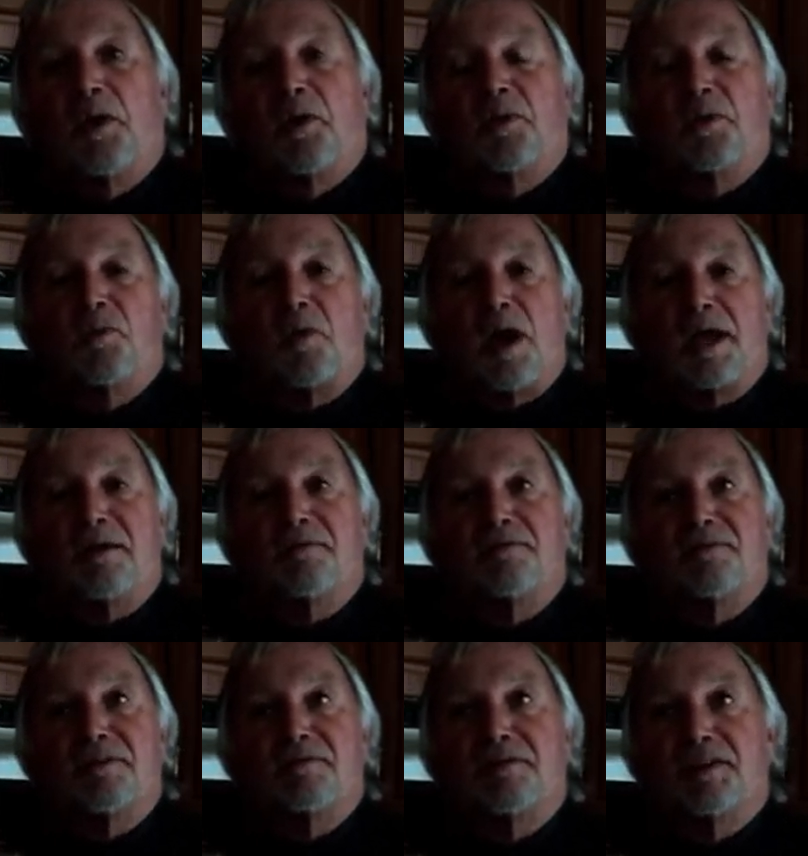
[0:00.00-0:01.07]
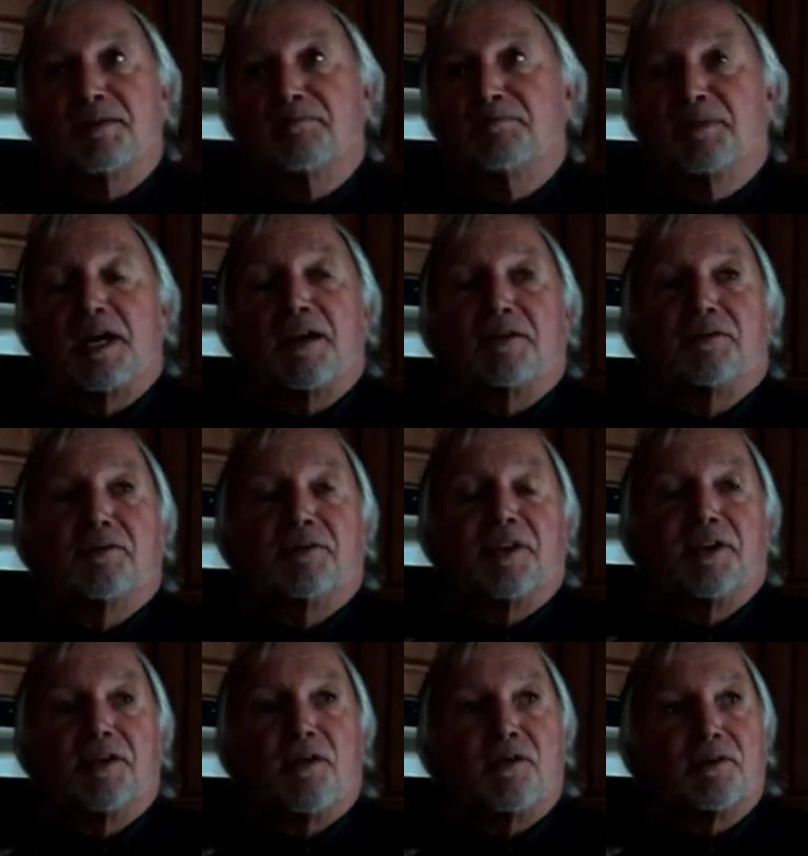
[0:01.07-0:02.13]
The wife of a country
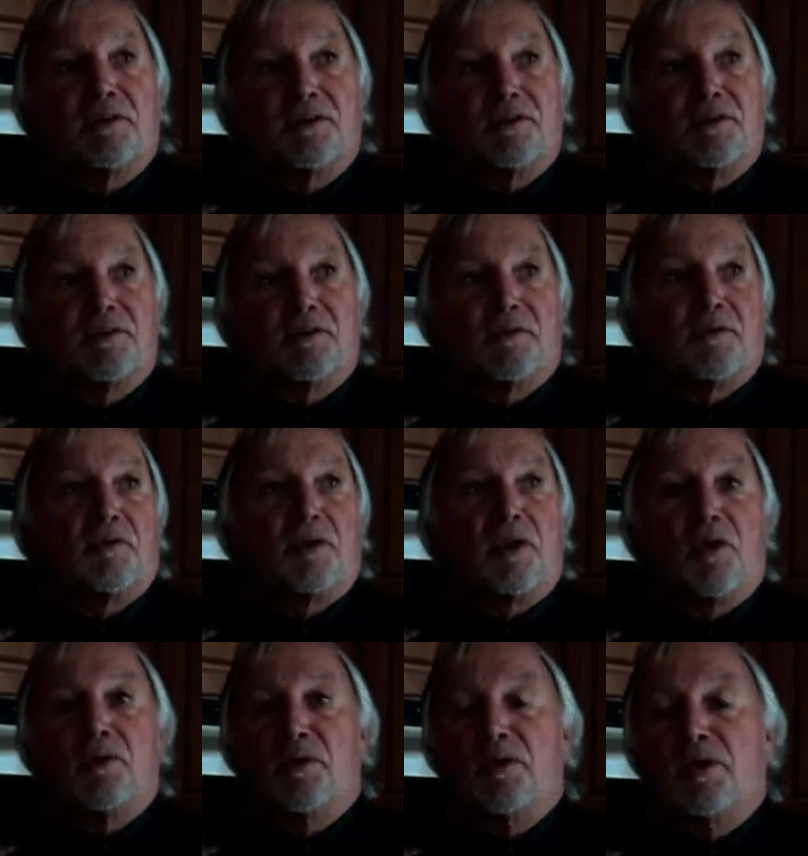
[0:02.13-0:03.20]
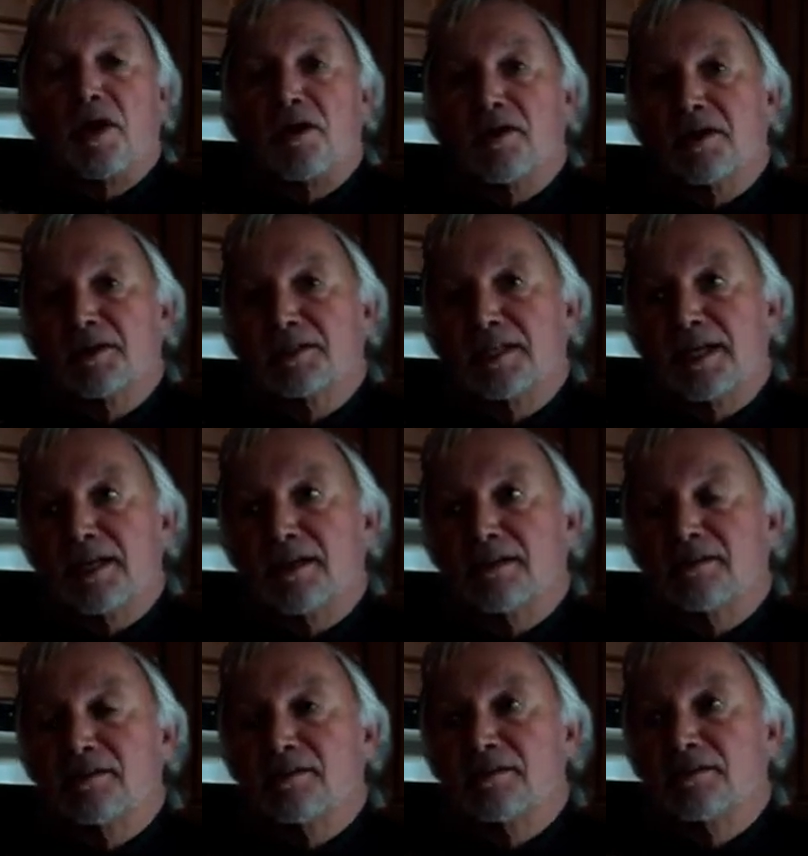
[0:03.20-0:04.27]
doctor or a local
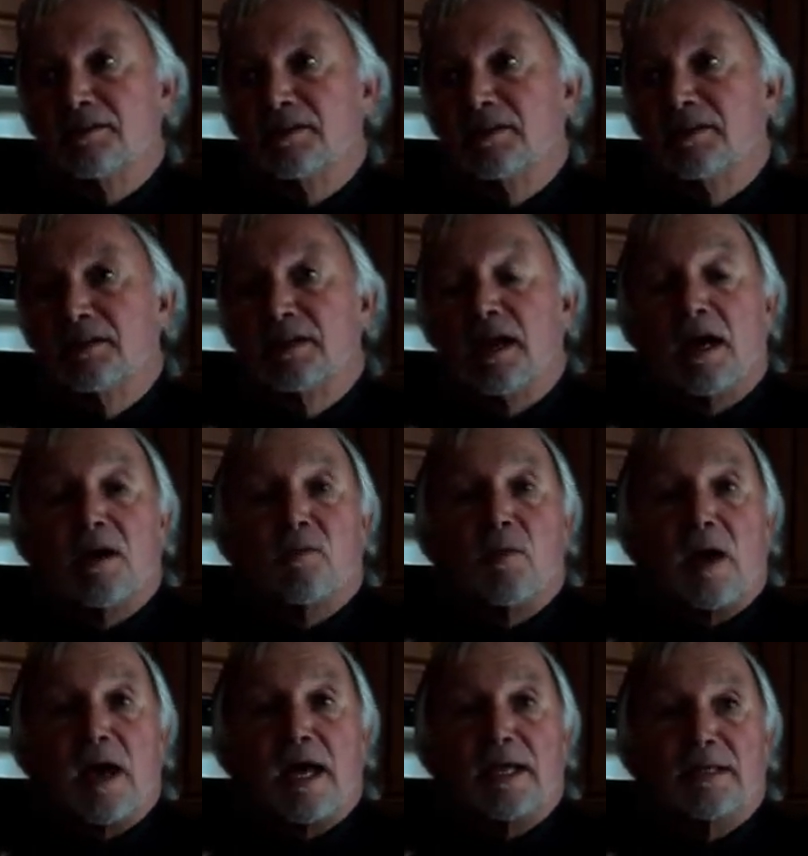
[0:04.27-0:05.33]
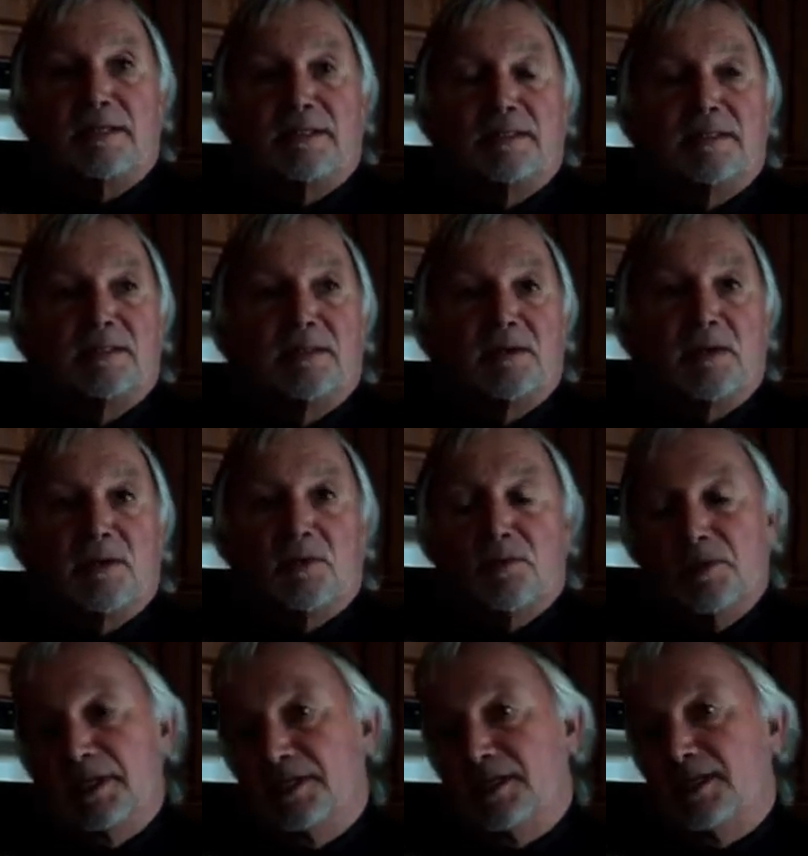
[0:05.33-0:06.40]
architect. A wise,
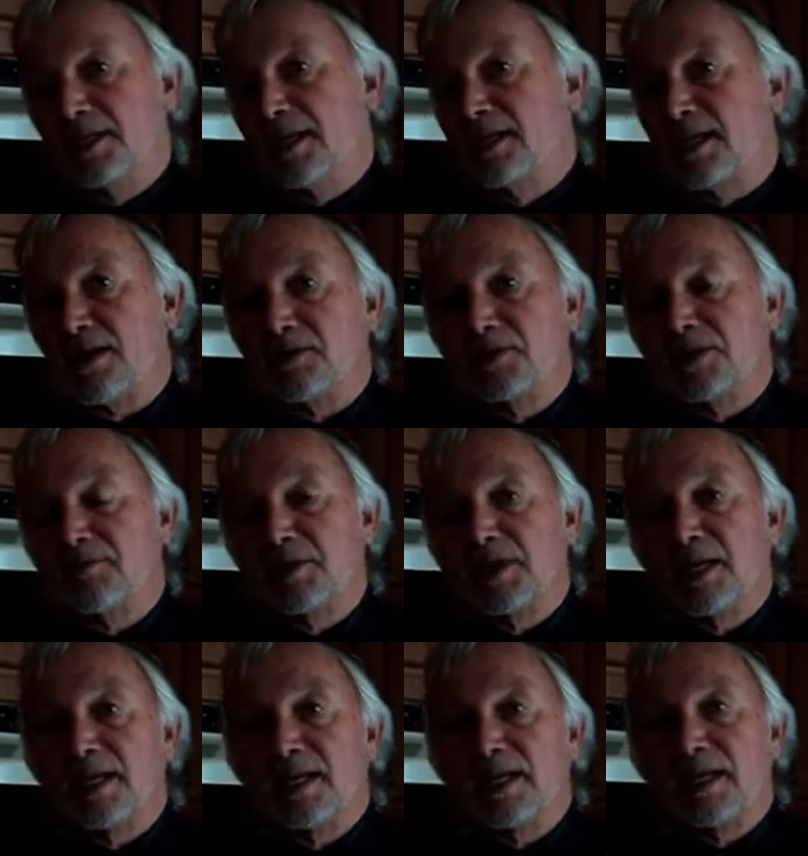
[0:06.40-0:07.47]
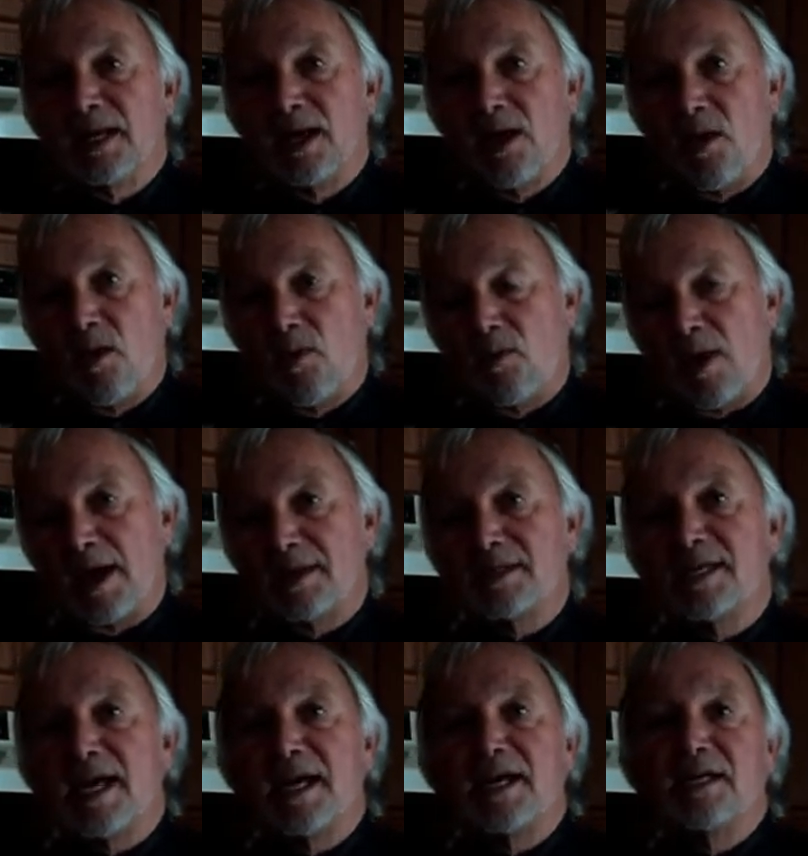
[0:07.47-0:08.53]
witty and ultimately
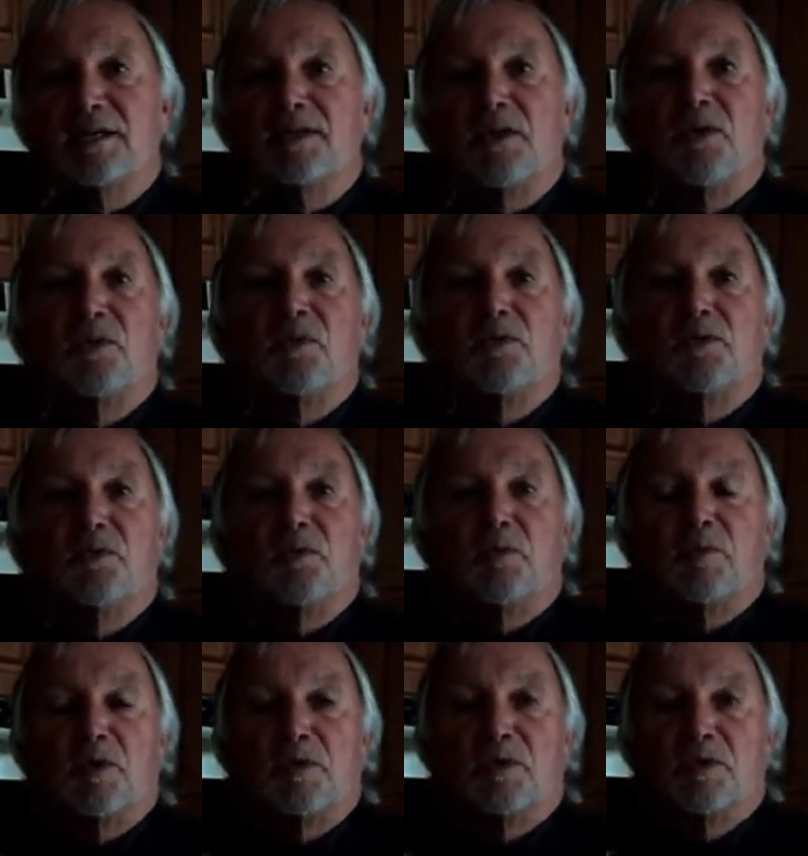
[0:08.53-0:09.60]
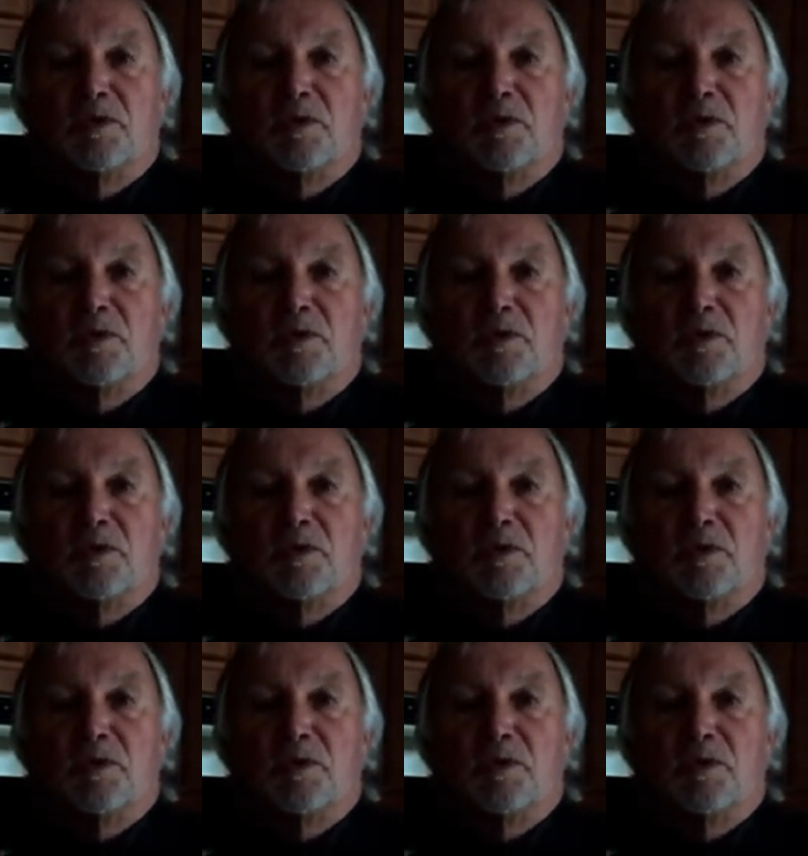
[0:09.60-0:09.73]
white-haired old woman